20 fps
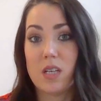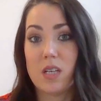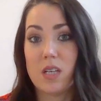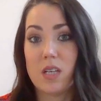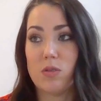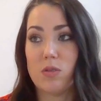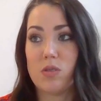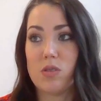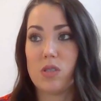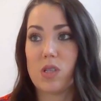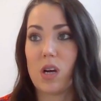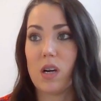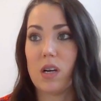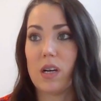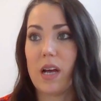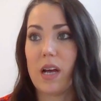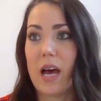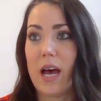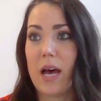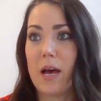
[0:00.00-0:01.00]
start
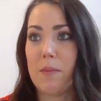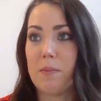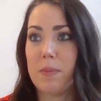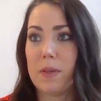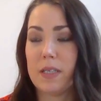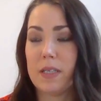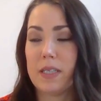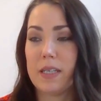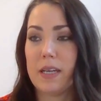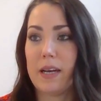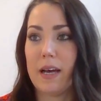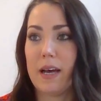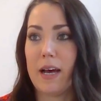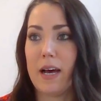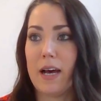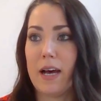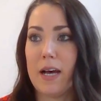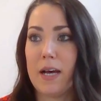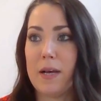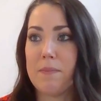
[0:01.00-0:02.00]
up,
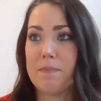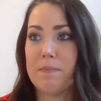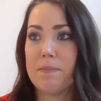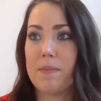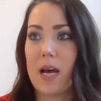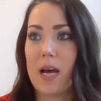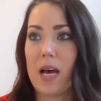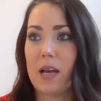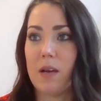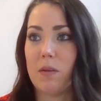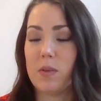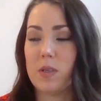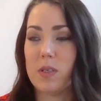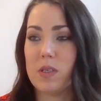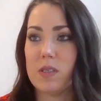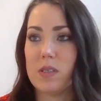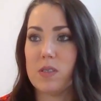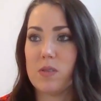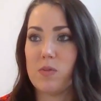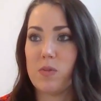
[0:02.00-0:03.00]
I
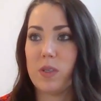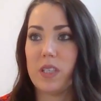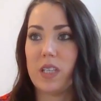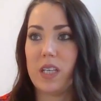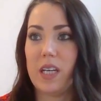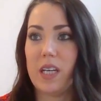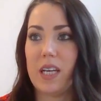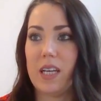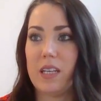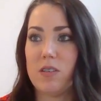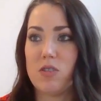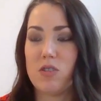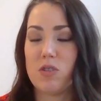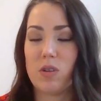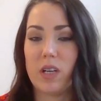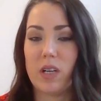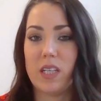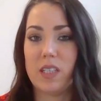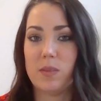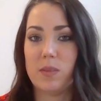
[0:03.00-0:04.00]
was really
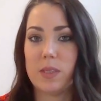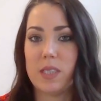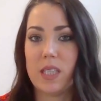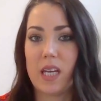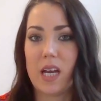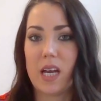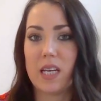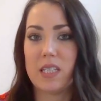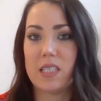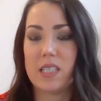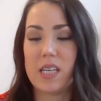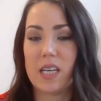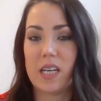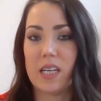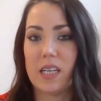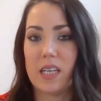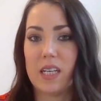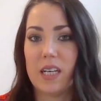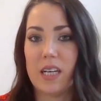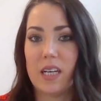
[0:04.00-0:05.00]
intrigued with the
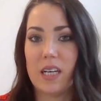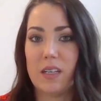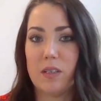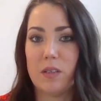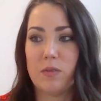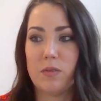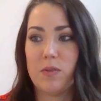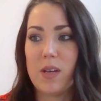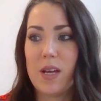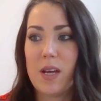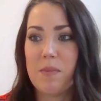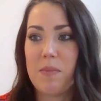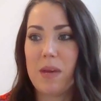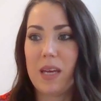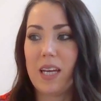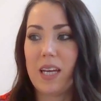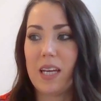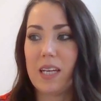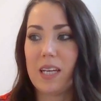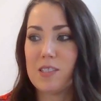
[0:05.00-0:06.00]
idea of
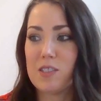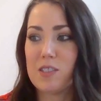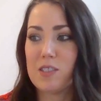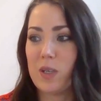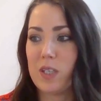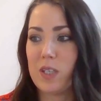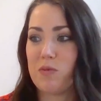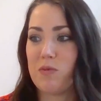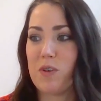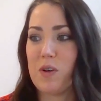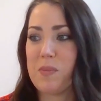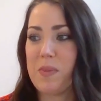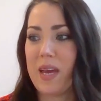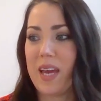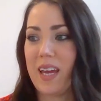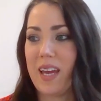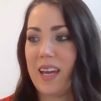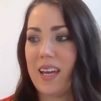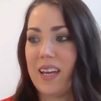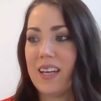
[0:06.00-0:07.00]
making a switch from
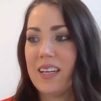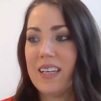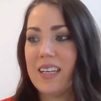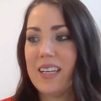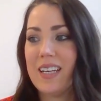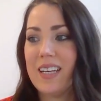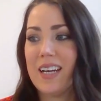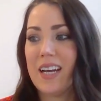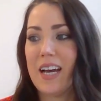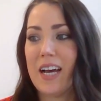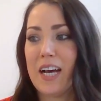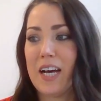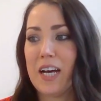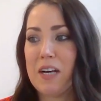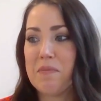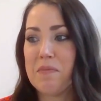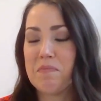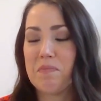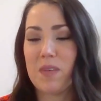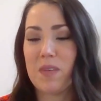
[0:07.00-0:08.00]
a
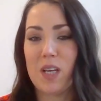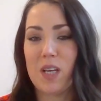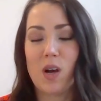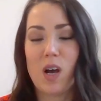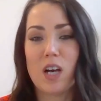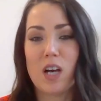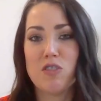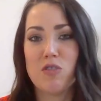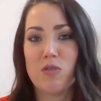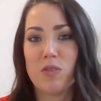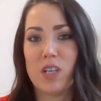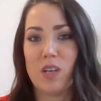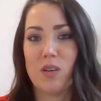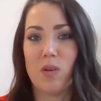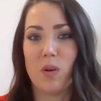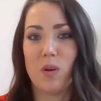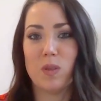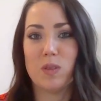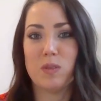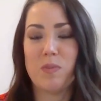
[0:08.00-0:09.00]

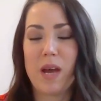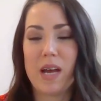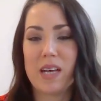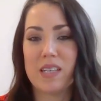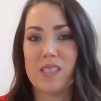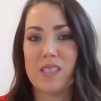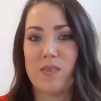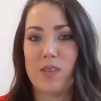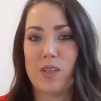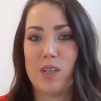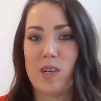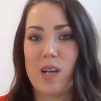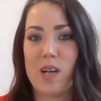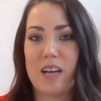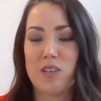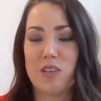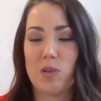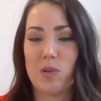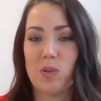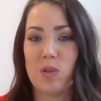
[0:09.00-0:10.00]
100-year-old massive
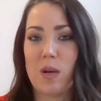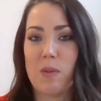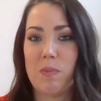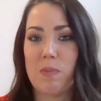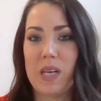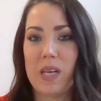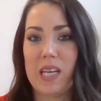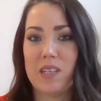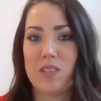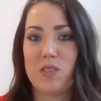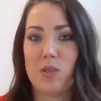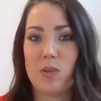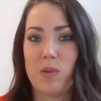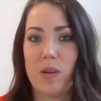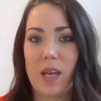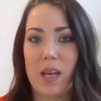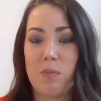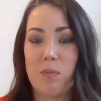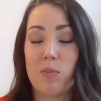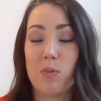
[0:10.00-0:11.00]
international company to
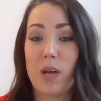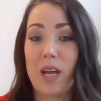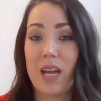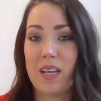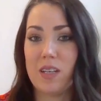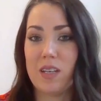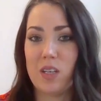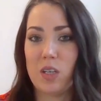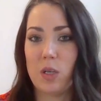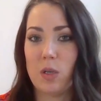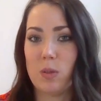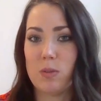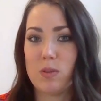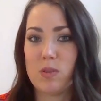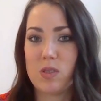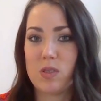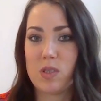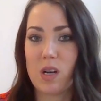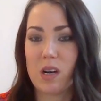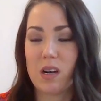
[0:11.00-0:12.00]
a brand new
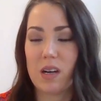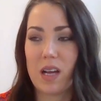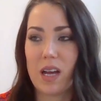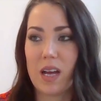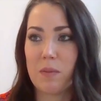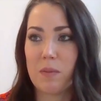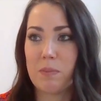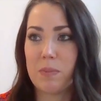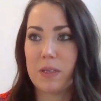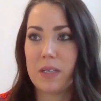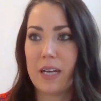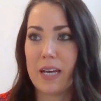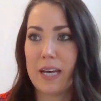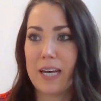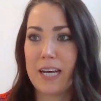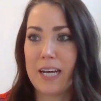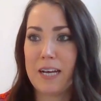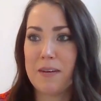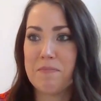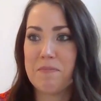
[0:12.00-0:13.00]
startup
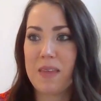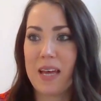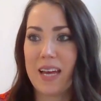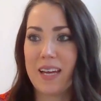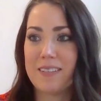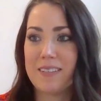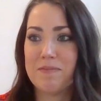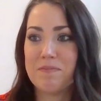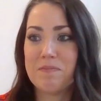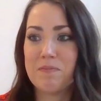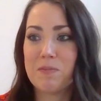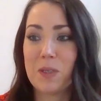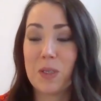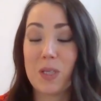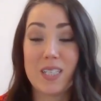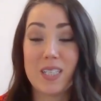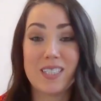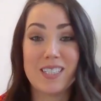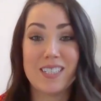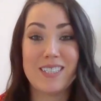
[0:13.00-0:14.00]
that
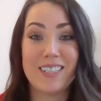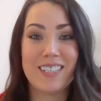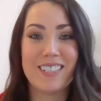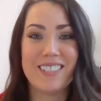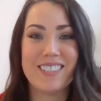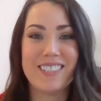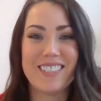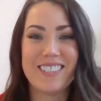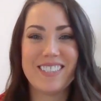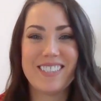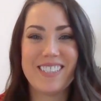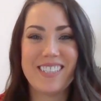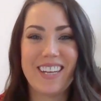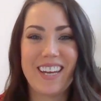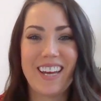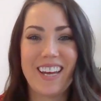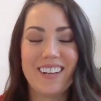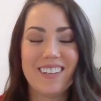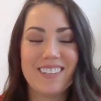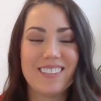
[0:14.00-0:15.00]
really didn't exist
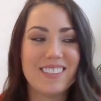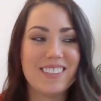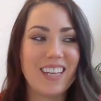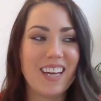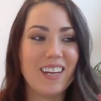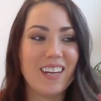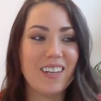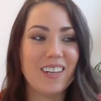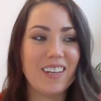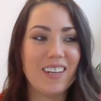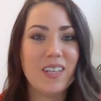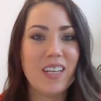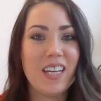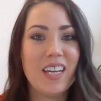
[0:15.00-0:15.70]
yet. So,